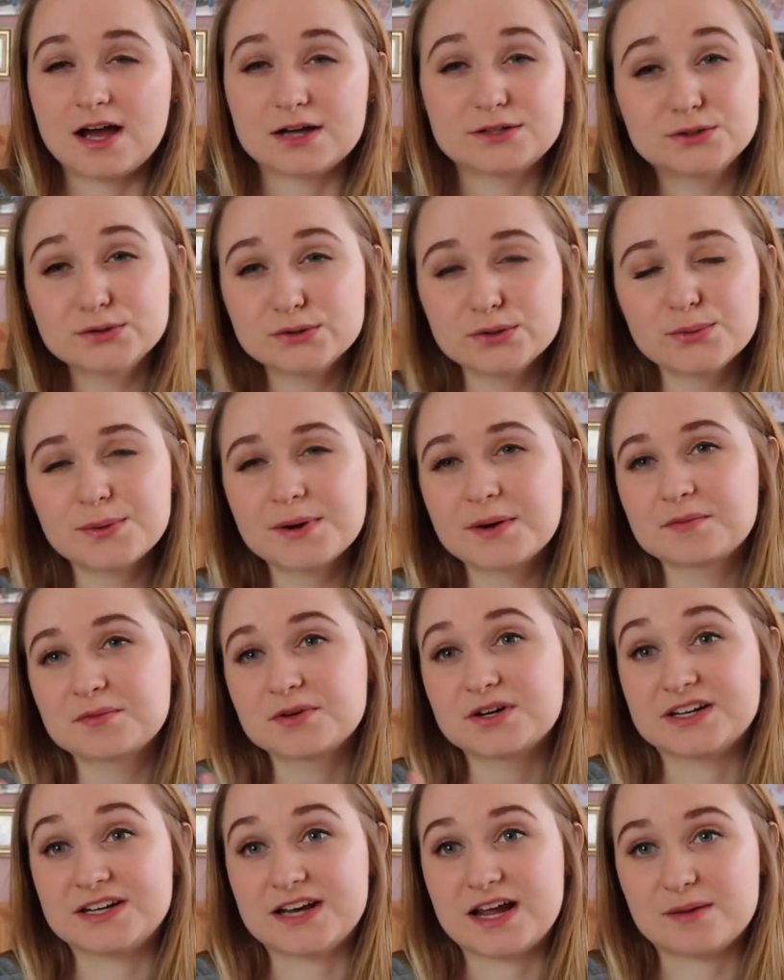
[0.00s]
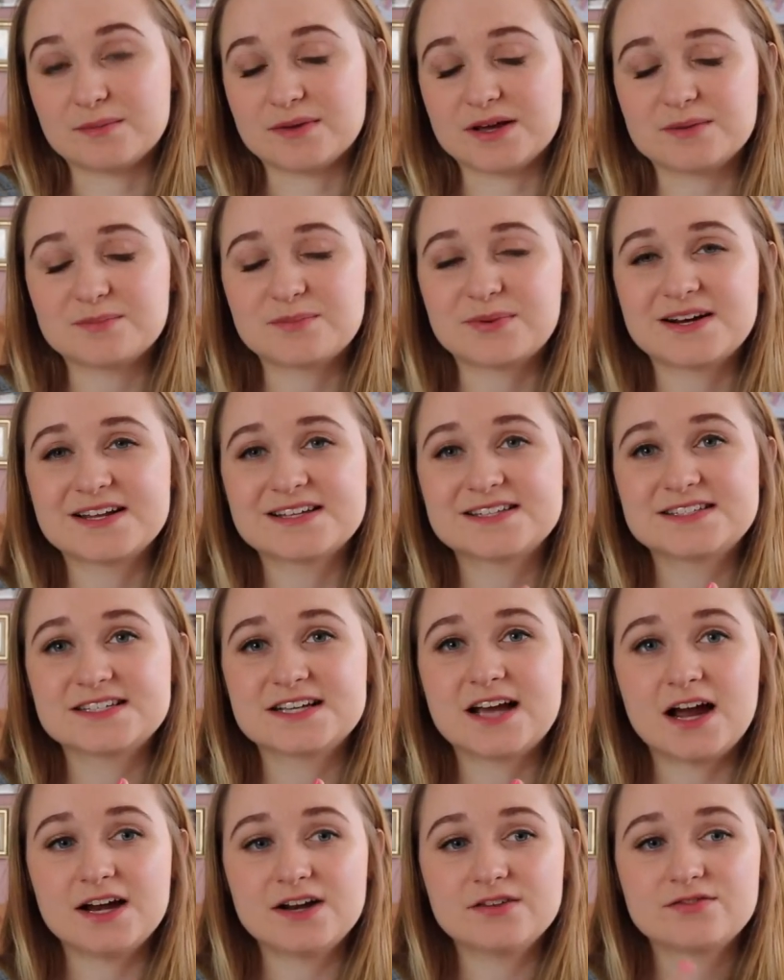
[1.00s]
I don't know what I'm going to name it, but it's
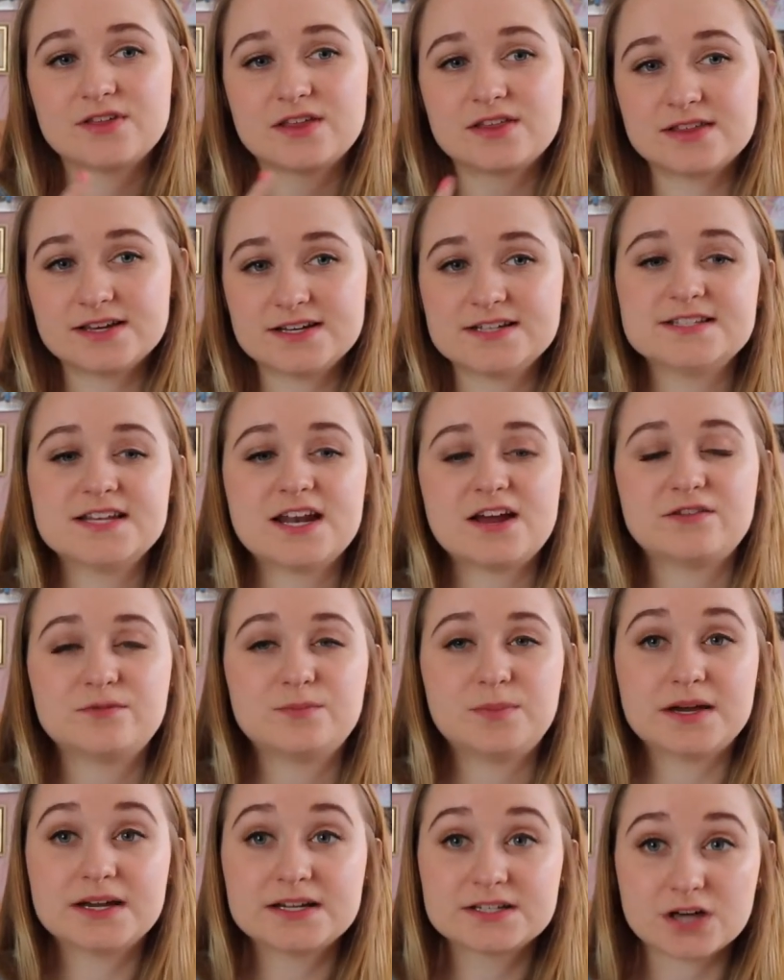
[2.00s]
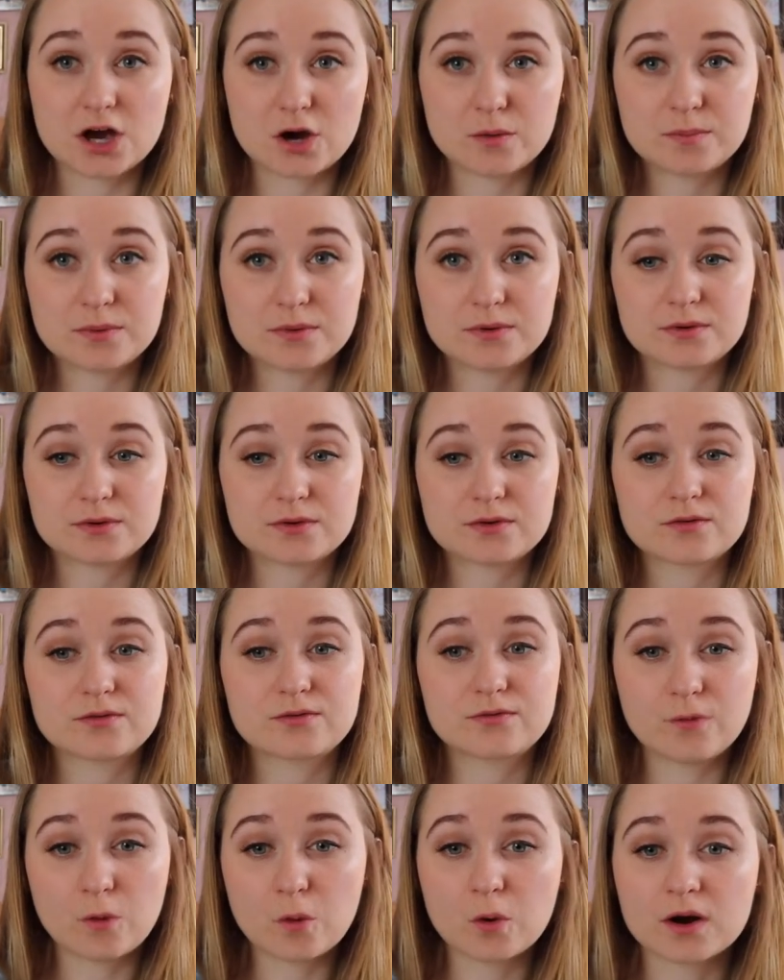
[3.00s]
kind of the things that I've picked up
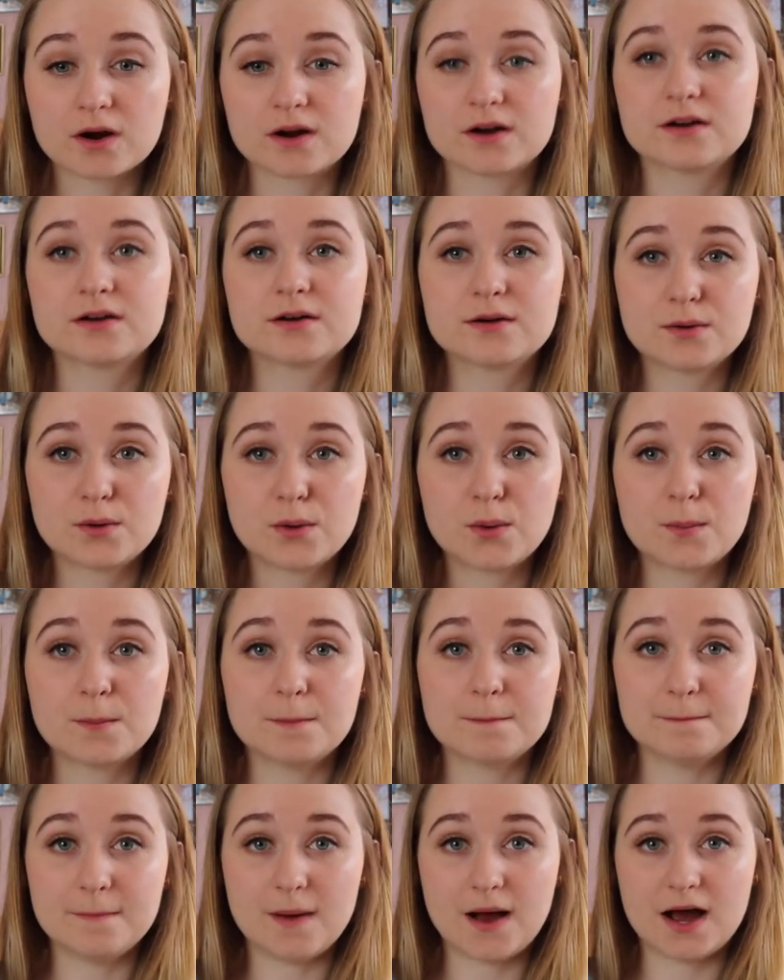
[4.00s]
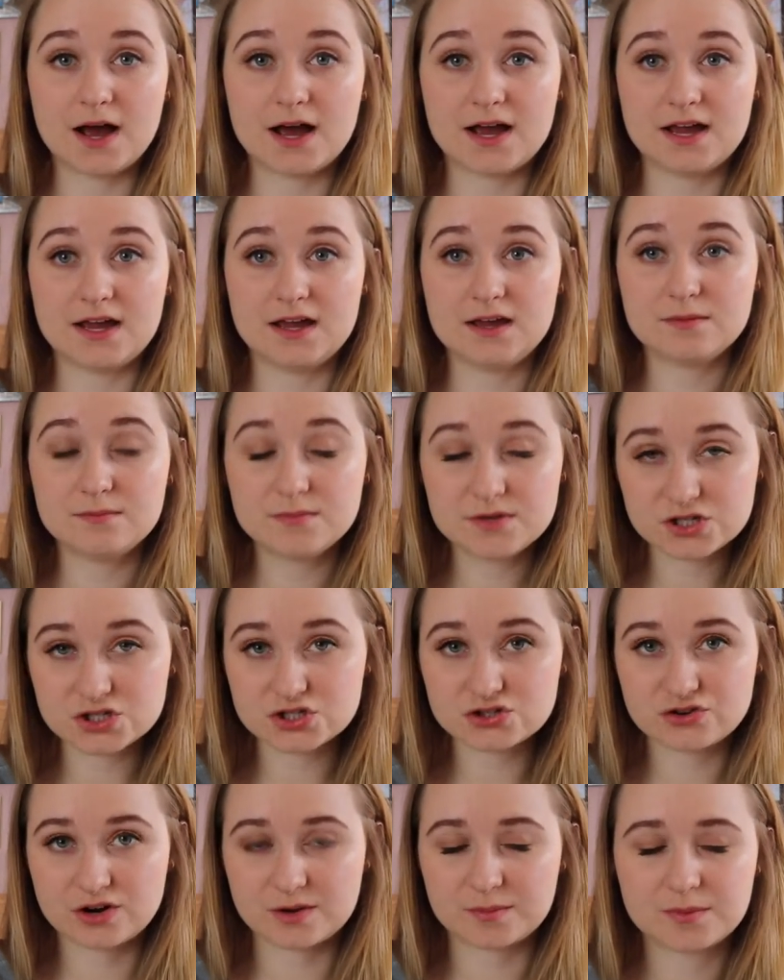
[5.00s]
for my
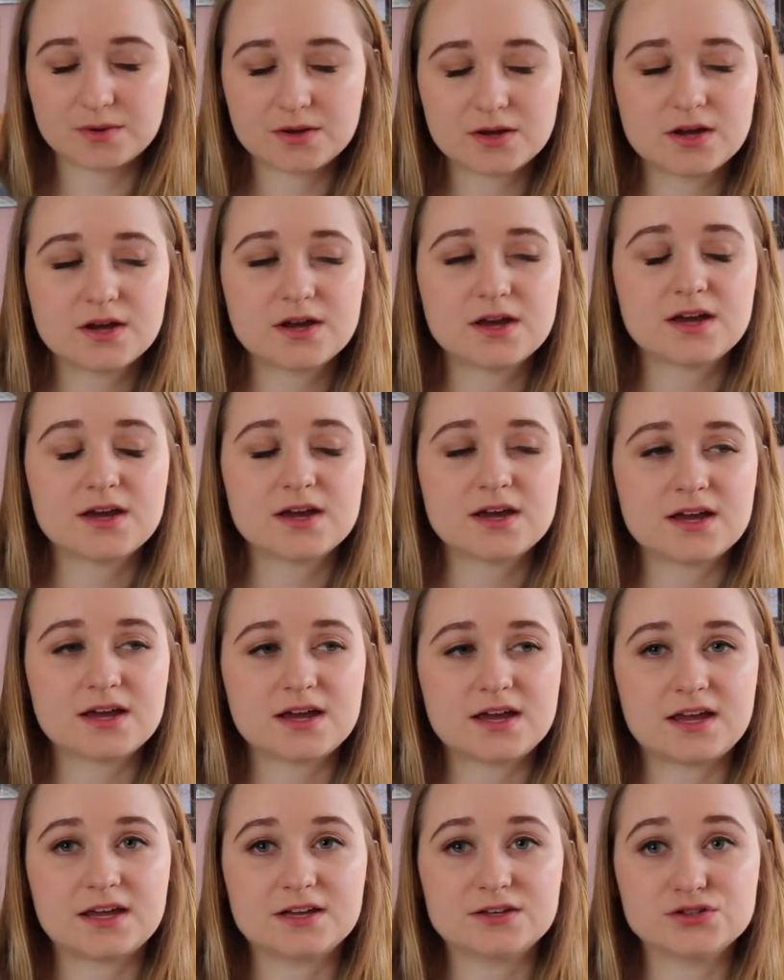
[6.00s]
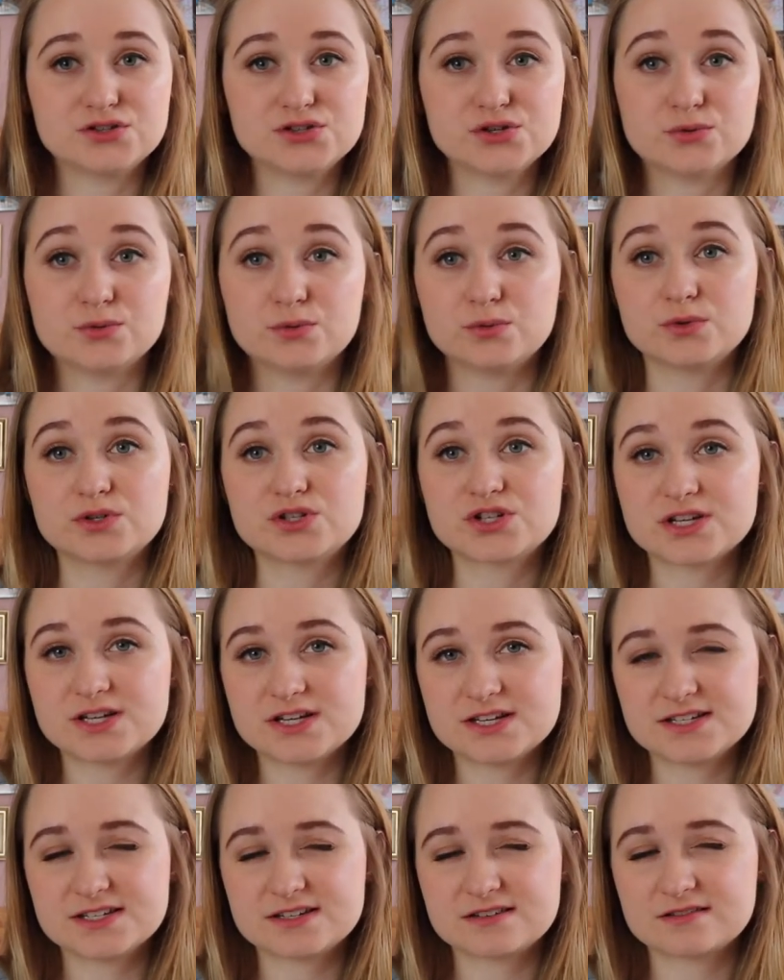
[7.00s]
mission trip in June, which
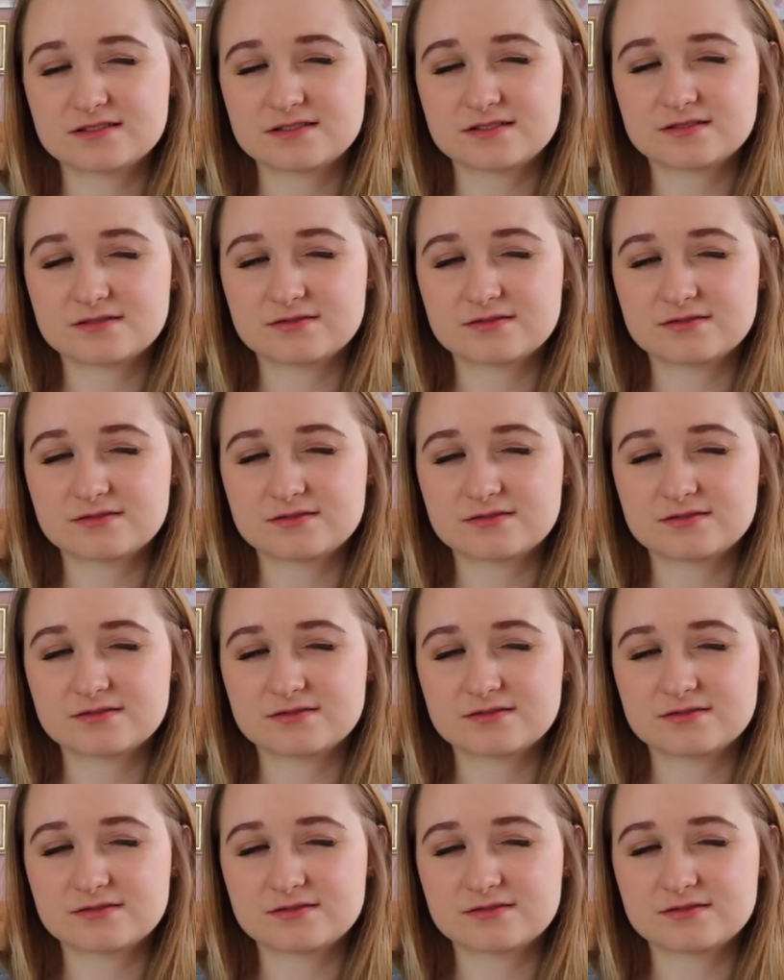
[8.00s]
isn't